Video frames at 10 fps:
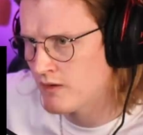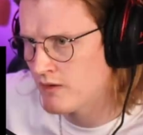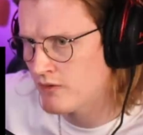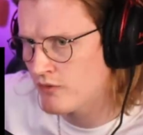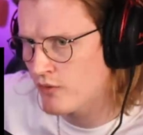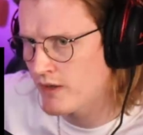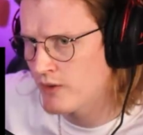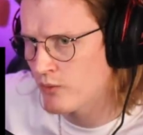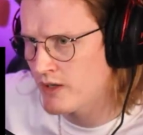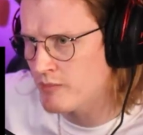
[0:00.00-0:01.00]
Free
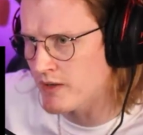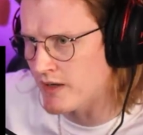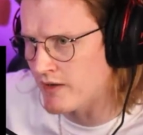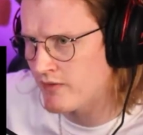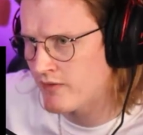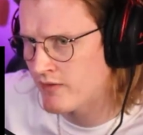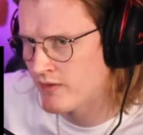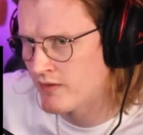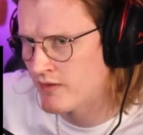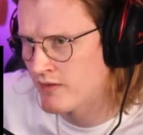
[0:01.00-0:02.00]
rebirth.
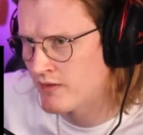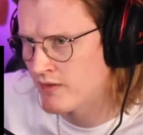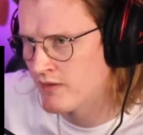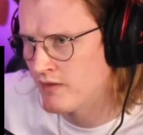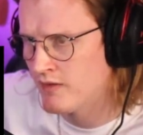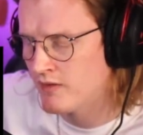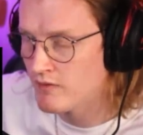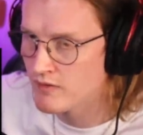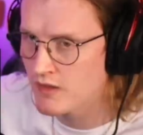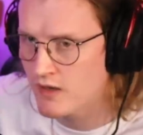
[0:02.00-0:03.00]

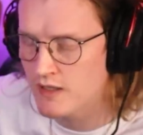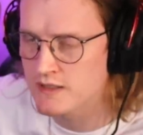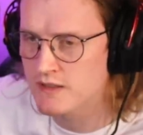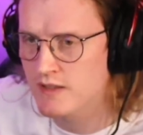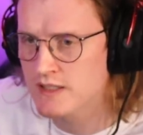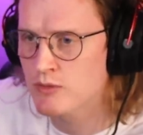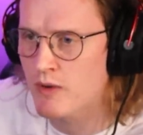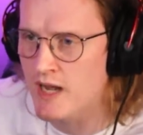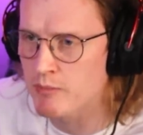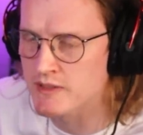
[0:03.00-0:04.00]
Guys, this is
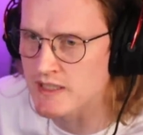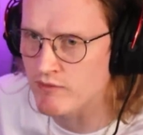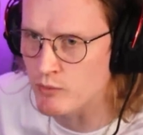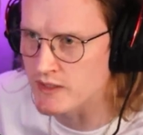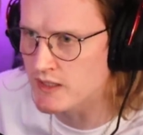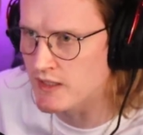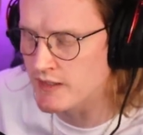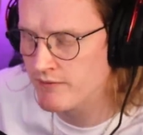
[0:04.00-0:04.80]
what happens after we die.